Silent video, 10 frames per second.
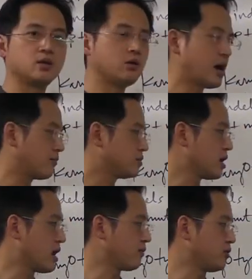you have to
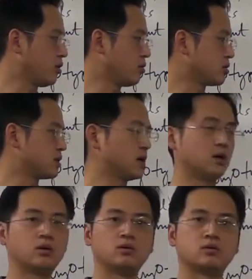have your
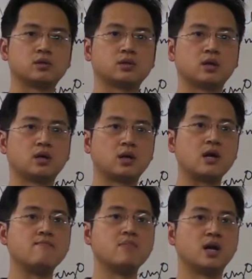cells
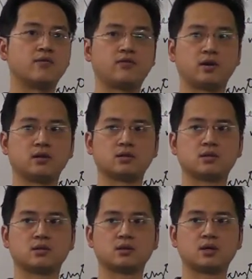in metaphase,